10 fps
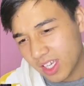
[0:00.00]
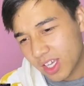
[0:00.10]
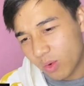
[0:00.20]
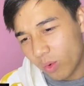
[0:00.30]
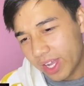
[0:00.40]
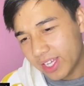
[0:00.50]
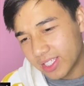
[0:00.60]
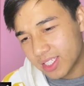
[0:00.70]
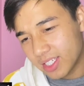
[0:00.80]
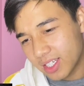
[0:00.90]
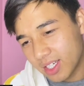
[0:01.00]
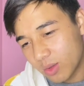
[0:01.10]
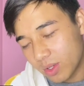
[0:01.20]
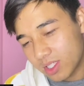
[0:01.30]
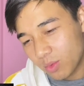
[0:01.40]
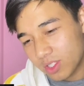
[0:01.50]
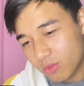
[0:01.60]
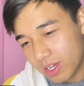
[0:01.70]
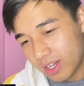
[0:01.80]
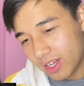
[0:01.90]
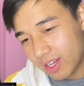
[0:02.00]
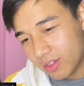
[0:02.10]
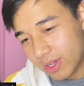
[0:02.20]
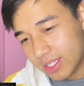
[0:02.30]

wait, what's written in the dress?